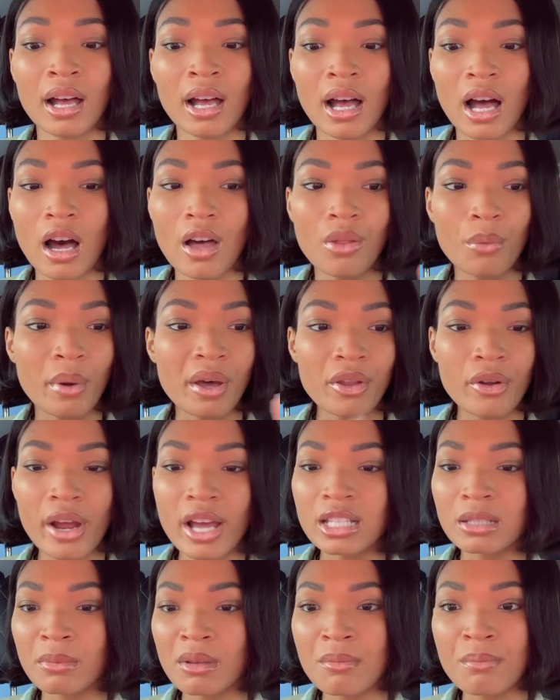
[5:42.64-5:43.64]
uh, the weather
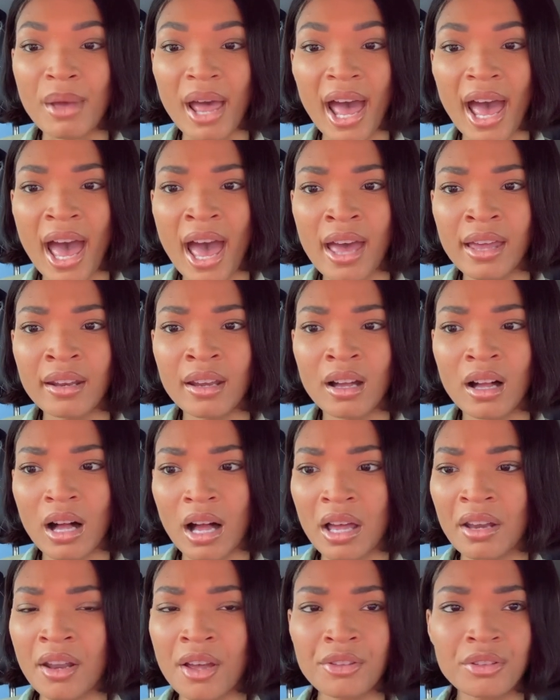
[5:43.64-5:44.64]
hasn't been bad.
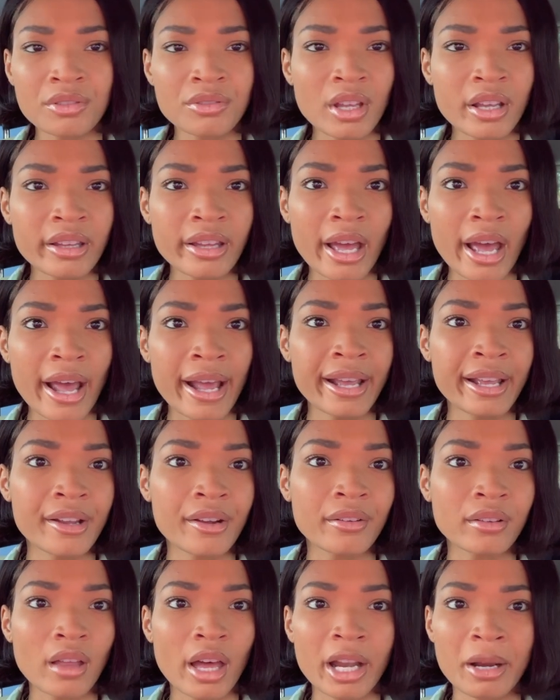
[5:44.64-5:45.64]
Another thing that I hear
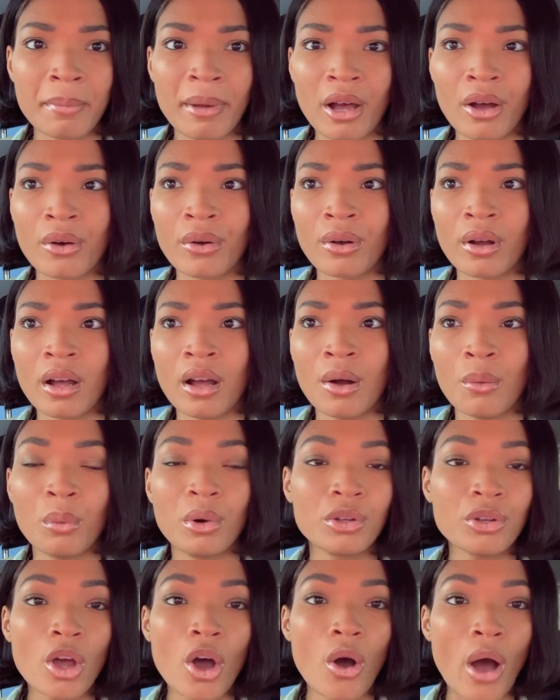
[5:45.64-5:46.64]
a lot about,
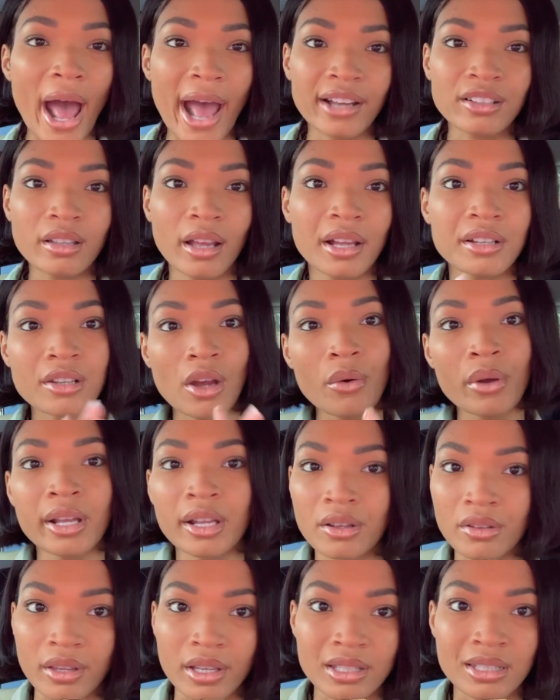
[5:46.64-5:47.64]
well no, actually I don't
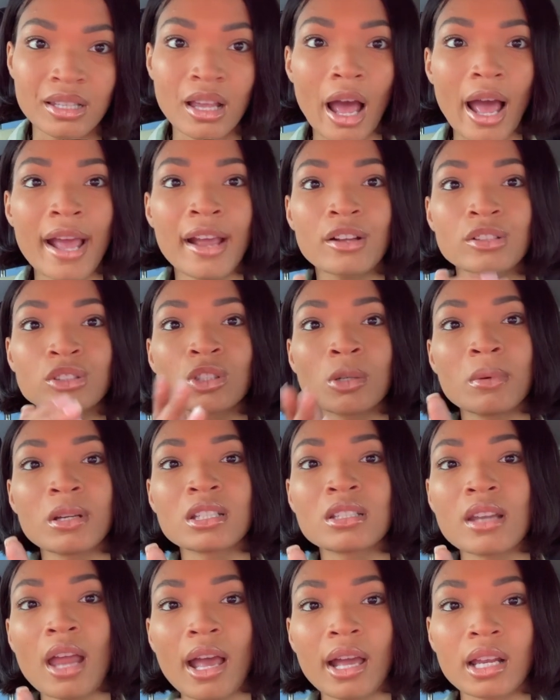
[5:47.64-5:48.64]
hear this. I hear so much
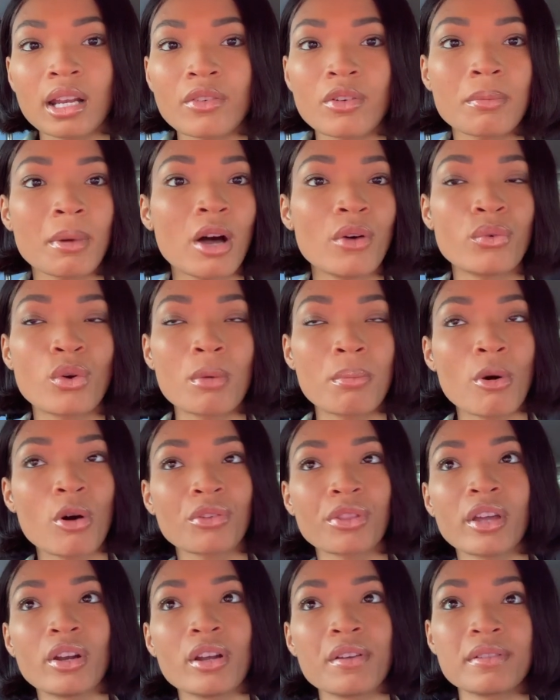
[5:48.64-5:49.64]
negative about Fort Polk.
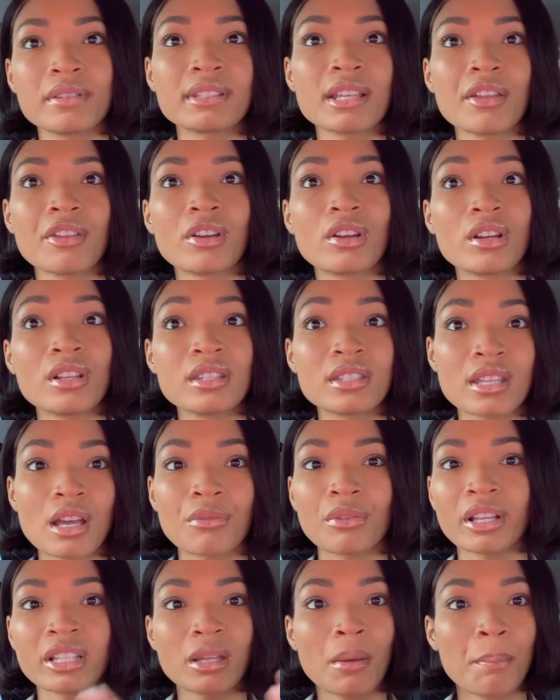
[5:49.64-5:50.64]
They don't even say the good stuff.
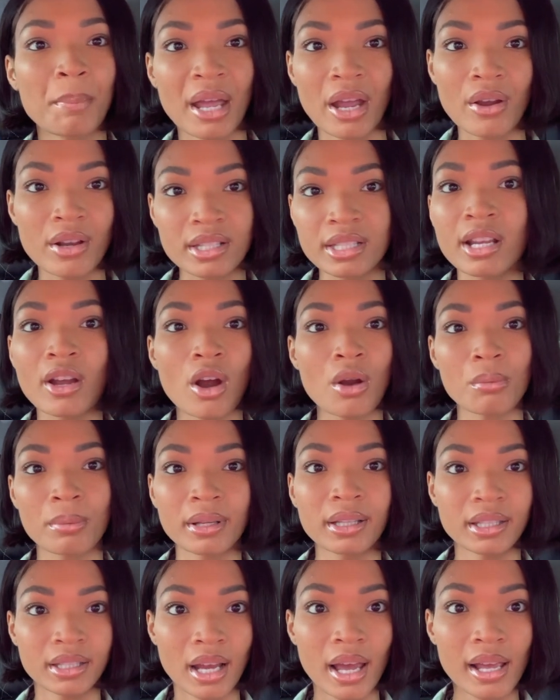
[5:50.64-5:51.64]
Like the barracks here are
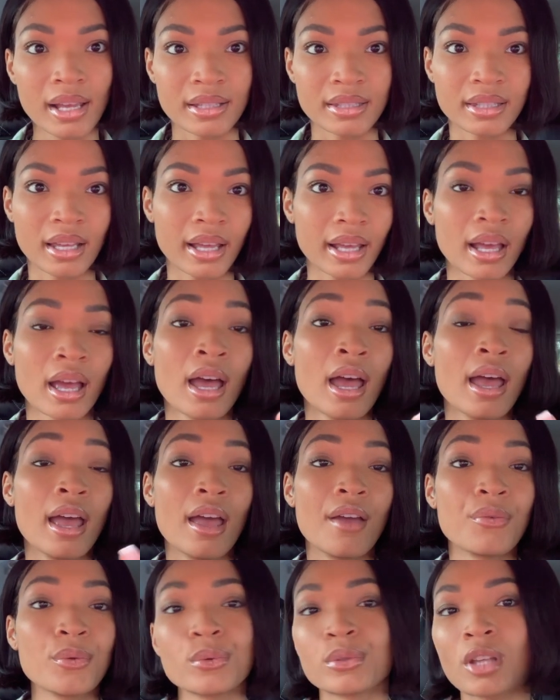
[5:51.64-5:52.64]
really nice. Like
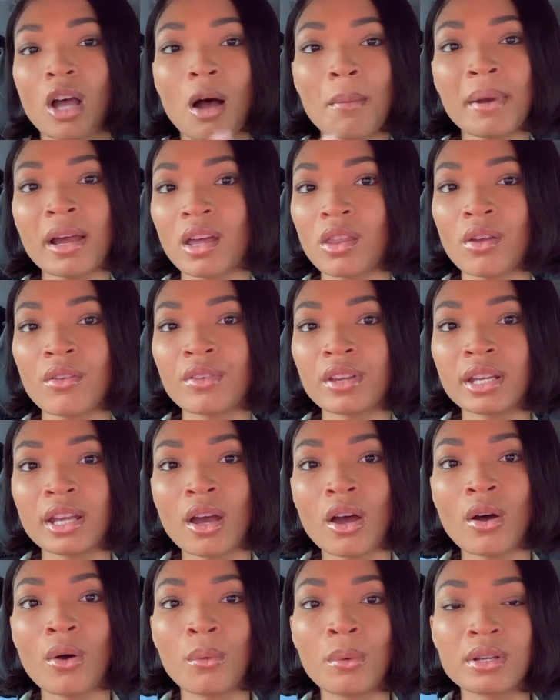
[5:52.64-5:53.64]
if you saw my other
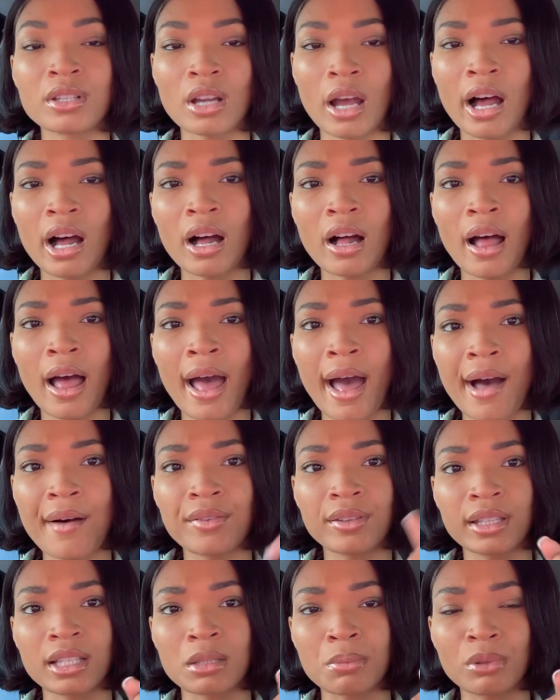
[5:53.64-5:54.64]
video, which I'll have
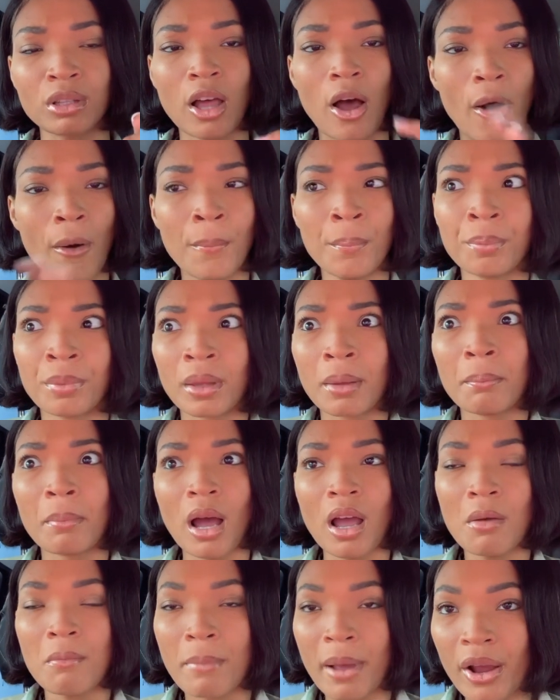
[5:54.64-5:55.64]
linked below,
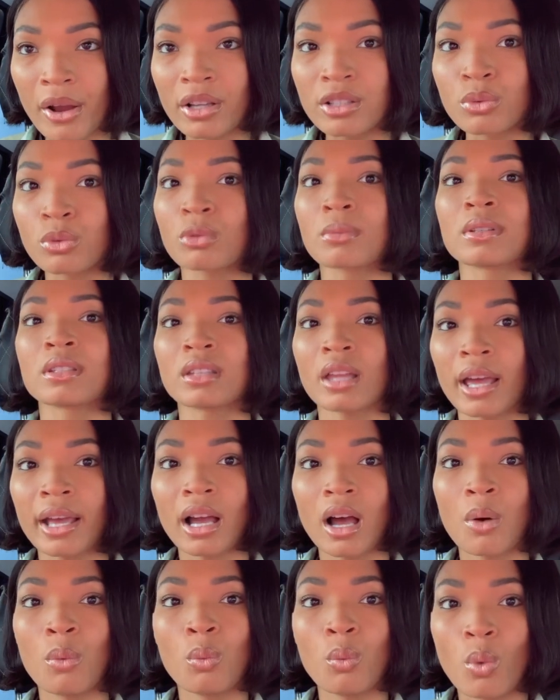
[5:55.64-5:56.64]
my barracks room is like
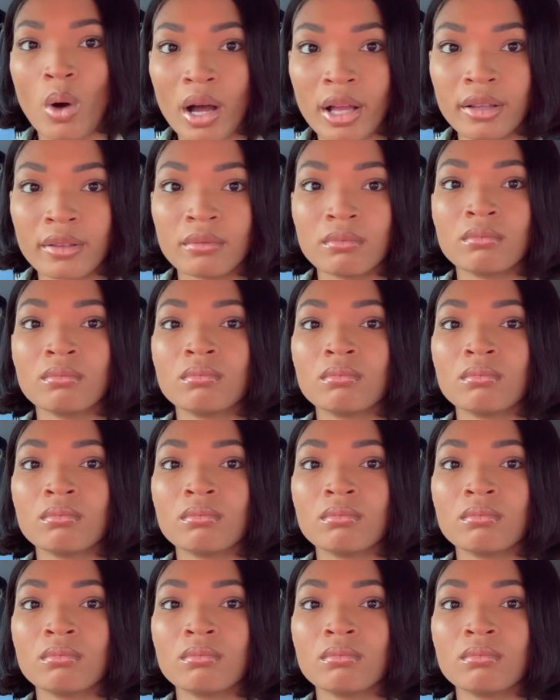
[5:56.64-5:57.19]
a one